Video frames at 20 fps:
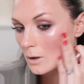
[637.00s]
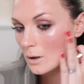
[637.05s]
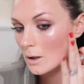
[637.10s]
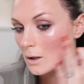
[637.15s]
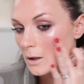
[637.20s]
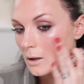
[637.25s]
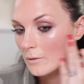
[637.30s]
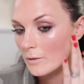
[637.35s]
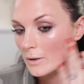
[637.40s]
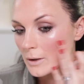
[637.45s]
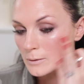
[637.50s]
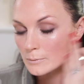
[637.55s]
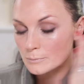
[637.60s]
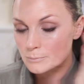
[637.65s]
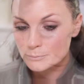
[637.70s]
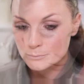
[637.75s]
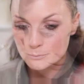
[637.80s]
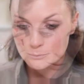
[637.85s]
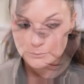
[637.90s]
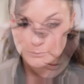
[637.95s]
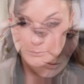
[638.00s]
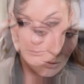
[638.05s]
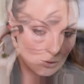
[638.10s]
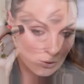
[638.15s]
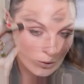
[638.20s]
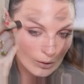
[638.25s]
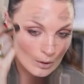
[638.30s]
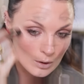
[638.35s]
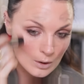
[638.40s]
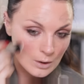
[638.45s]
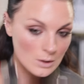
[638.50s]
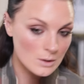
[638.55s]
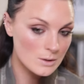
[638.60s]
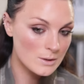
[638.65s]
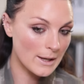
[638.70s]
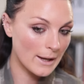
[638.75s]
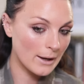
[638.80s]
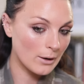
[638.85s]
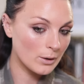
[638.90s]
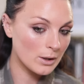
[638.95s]
I love it.
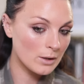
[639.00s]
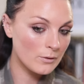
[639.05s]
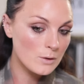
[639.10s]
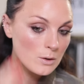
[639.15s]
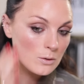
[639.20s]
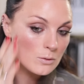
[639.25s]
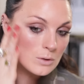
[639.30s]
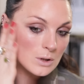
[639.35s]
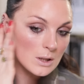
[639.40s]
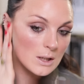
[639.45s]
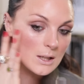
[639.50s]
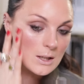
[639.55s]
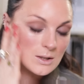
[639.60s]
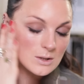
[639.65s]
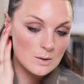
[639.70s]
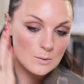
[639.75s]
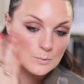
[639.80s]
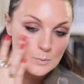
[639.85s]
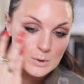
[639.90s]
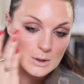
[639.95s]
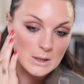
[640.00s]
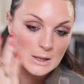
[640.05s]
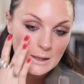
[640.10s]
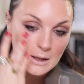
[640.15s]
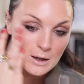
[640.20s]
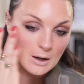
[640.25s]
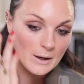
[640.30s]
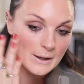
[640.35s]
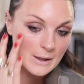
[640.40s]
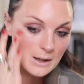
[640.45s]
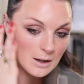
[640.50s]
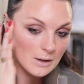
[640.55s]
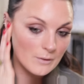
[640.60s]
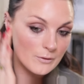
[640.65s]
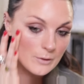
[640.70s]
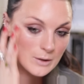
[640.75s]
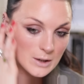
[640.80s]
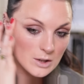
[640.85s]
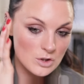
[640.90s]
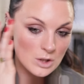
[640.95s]
Now, if you need a really high
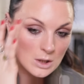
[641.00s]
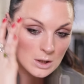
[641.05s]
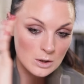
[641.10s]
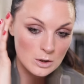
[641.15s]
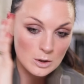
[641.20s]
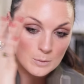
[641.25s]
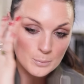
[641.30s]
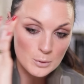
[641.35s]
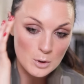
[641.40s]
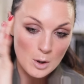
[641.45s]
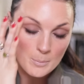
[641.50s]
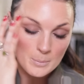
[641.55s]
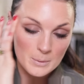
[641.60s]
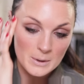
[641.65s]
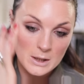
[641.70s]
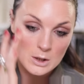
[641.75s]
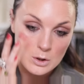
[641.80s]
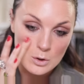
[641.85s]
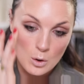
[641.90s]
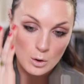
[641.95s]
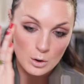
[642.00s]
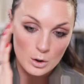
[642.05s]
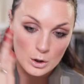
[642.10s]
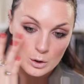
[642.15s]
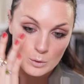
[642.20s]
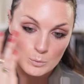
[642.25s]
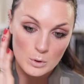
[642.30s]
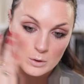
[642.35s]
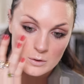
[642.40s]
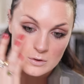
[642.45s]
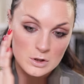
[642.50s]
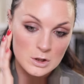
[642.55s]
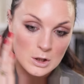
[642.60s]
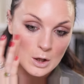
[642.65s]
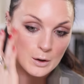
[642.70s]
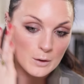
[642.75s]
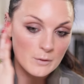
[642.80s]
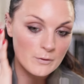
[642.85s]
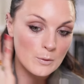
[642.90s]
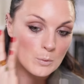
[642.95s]
coverage, you're probably not going to want to
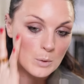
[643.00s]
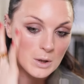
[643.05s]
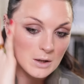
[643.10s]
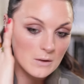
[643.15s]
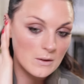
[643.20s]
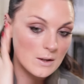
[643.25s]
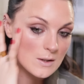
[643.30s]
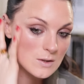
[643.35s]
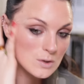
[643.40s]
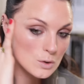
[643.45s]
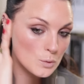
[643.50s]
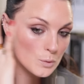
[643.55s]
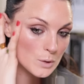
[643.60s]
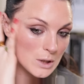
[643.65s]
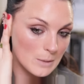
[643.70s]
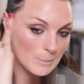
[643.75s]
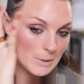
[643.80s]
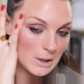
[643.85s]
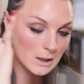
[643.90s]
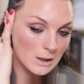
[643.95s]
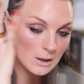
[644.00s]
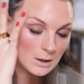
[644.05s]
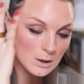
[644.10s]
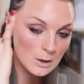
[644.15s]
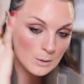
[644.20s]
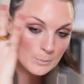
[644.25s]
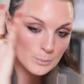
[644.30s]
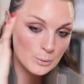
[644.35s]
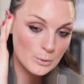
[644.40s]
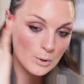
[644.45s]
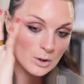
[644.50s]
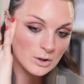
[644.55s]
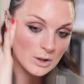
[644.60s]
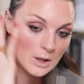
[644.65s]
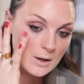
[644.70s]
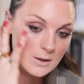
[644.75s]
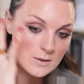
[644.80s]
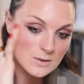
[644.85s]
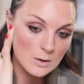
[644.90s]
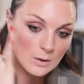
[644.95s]
go for one of these creamy
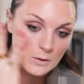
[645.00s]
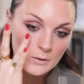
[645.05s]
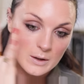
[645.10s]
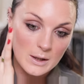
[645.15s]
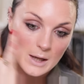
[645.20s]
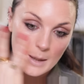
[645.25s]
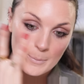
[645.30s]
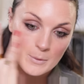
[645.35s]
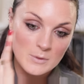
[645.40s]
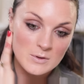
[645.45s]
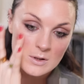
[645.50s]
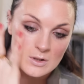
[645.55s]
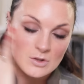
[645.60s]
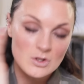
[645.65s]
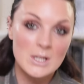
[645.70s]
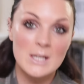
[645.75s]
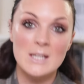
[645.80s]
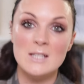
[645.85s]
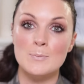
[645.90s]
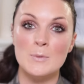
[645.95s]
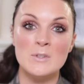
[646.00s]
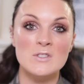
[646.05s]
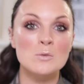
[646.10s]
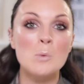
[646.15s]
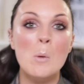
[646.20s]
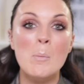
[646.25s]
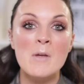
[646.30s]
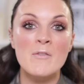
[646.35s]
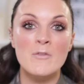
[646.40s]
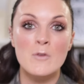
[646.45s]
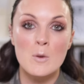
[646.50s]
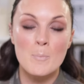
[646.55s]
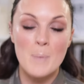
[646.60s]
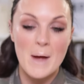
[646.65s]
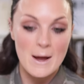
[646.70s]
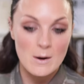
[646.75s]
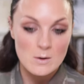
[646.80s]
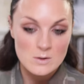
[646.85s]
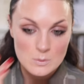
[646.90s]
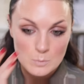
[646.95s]
products on the apples of the cheeks, but swap it for a
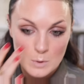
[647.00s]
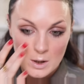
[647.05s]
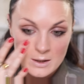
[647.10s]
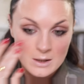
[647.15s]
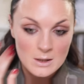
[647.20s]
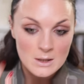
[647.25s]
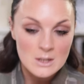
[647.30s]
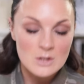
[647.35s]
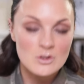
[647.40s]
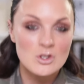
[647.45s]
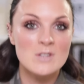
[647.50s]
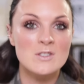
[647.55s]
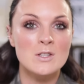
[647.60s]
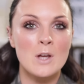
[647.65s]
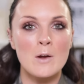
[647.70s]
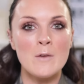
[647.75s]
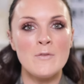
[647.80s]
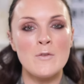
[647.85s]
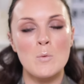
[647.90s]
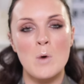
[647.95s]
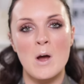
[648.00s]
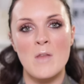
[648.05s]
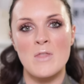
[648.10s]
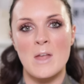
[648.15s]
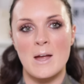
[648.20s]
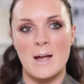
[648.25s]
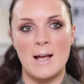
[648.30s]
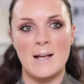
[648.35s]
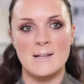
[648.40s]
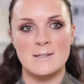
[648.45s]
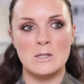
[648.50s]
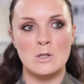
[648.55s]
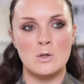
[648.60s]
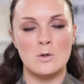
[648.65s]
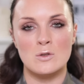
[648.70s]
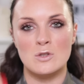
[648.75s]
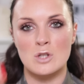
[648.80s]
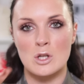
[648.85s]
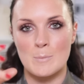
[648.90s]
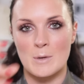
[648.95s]
powder one. Just go for one that hasn't
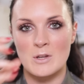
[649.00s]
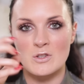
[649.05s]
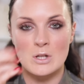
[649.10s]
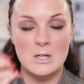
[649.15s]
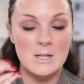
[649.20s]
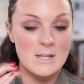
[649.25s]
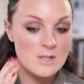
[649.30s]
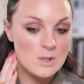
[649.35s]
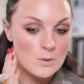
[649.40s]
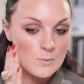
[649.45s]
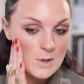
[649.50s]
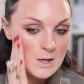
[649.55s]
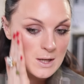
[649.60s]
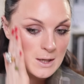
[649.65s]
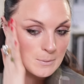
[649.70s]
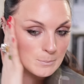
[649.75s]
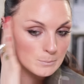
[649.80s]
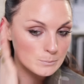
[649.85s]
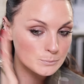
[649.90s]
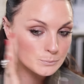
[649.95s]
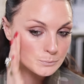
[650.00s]
got too much glitter in it.